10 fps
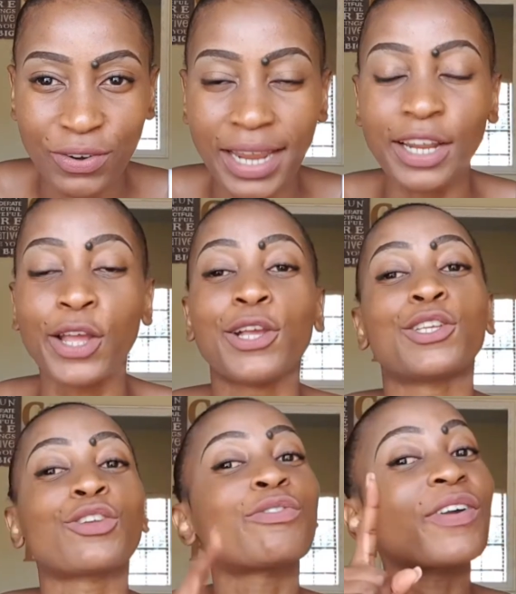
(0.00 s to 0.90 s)
right?
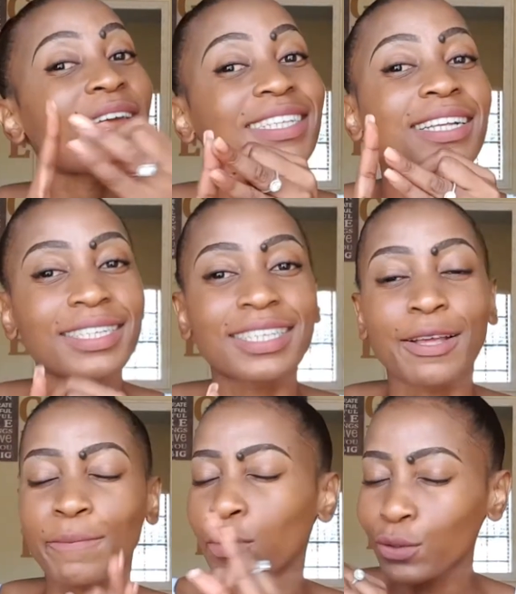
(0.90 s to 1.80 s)
So Farai tells
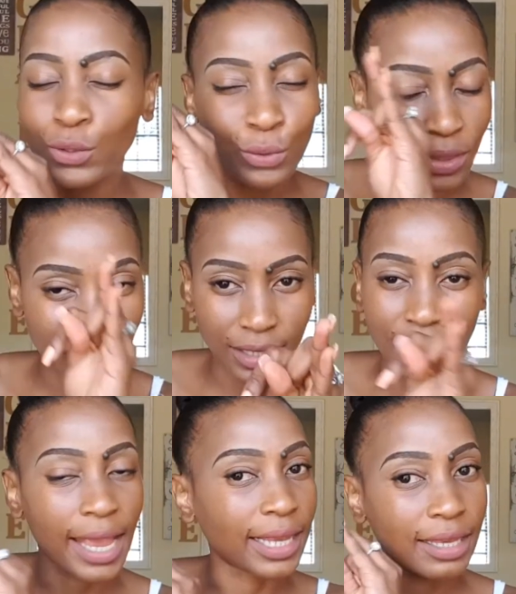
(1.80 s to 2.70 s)
them those 2 things
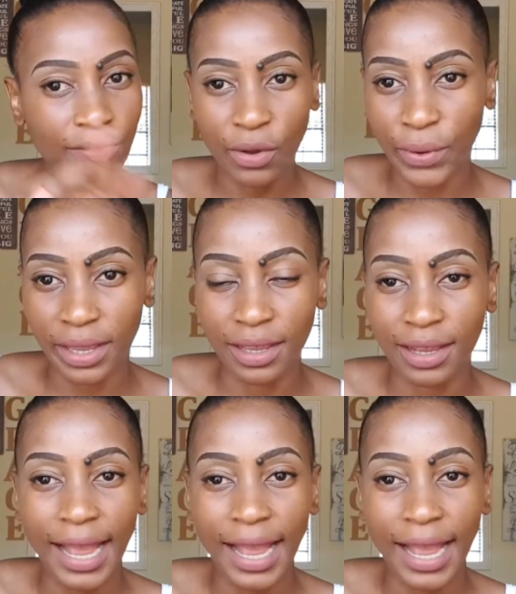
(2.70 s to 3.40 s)
I give away.